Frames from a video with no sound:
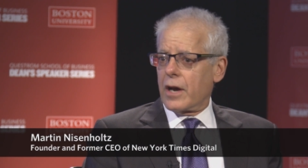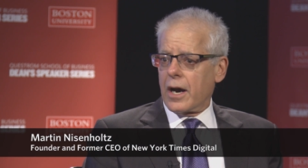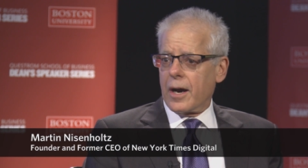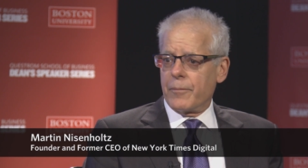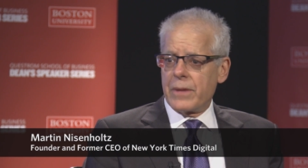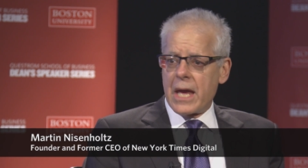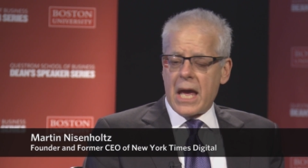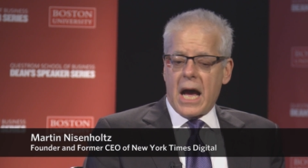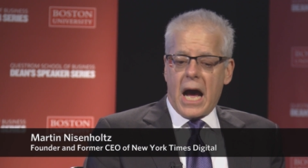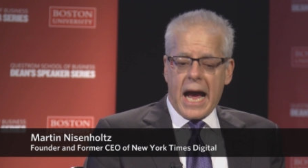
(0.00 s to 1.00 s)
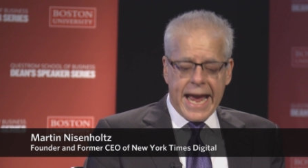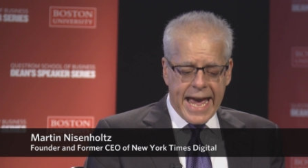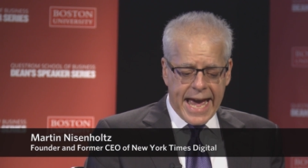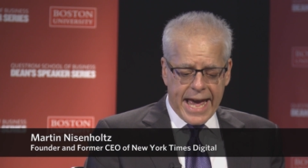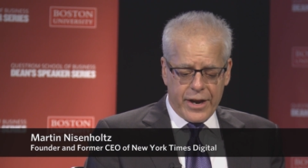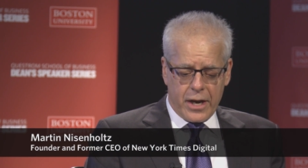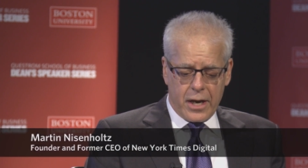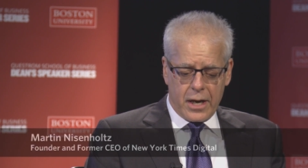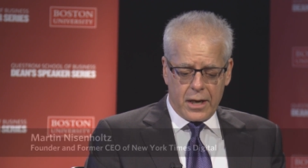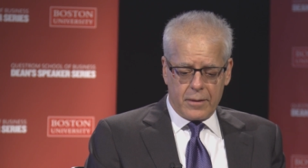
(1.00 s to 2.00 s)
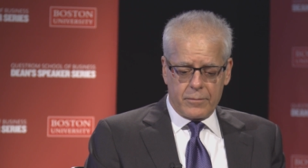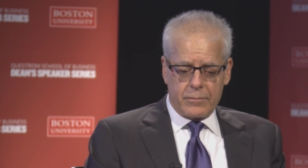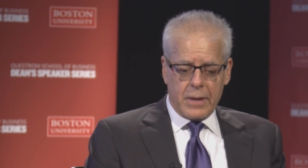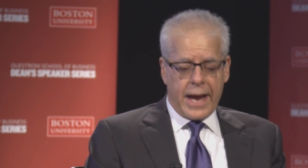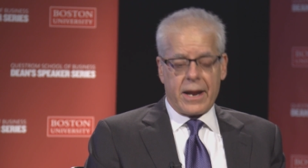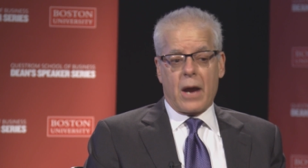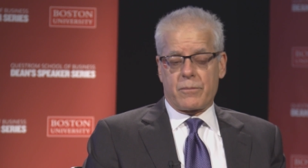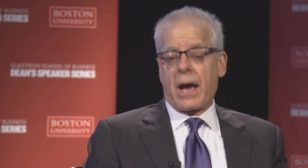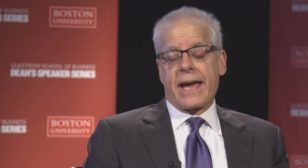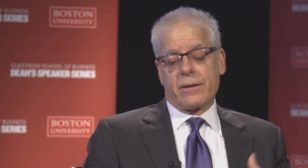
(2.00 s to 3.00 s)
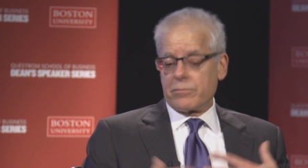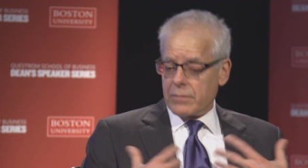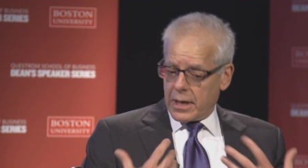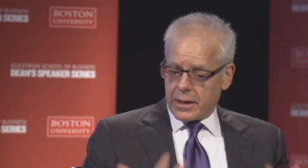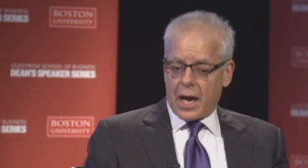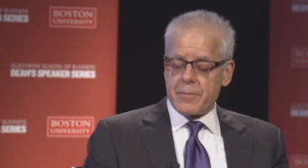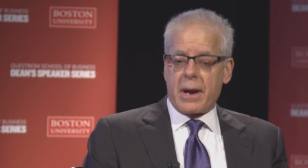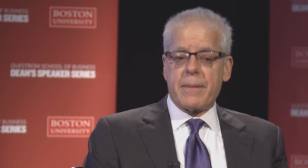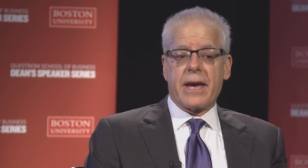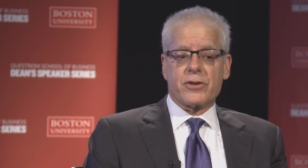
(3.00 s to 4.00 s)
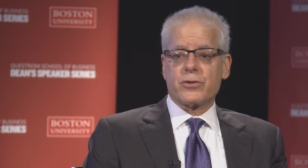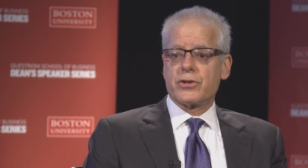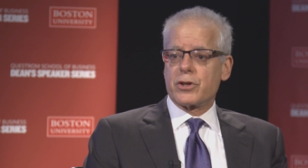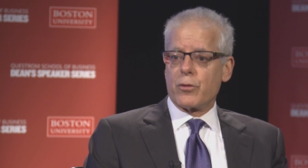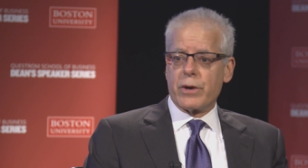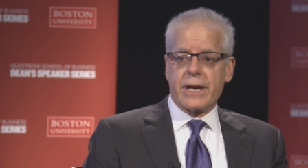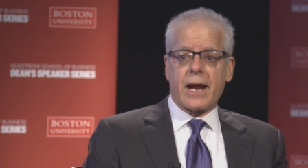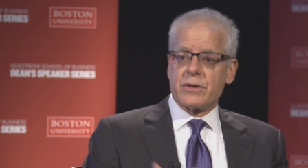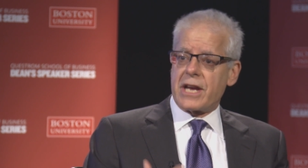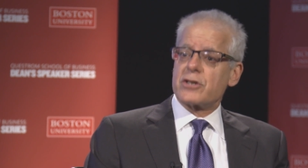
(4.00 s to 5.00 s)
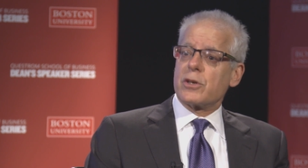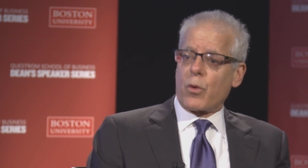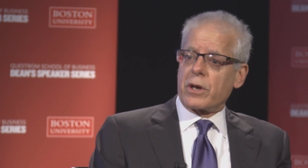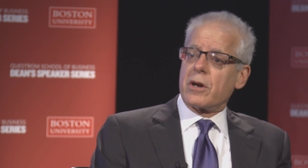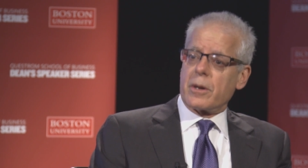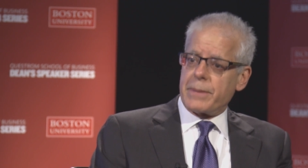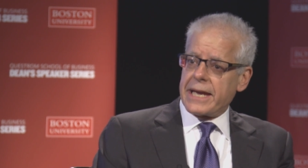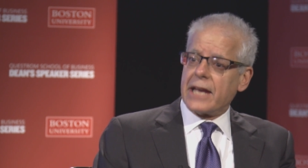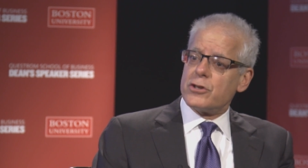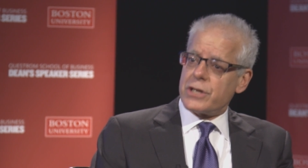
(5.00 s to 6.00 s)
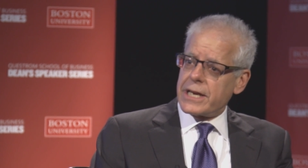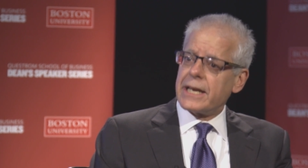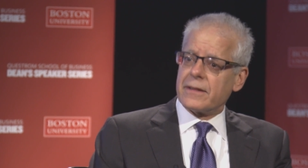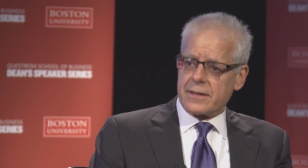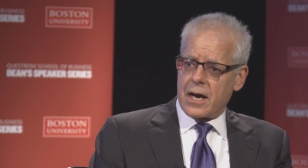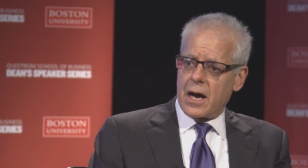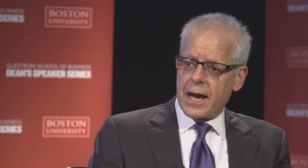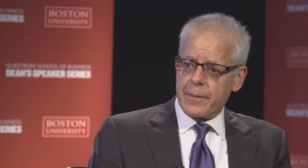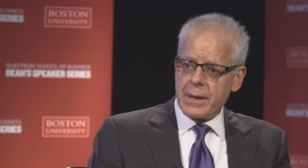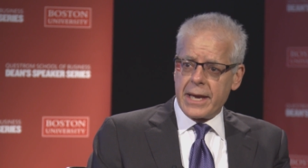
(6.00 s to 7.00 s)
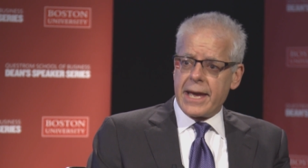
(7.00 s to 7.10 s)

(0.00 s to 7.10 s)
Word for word: Um, I had, uh, I had, I, I had gotten my master's degree, and I was actually working on a PhD at the time.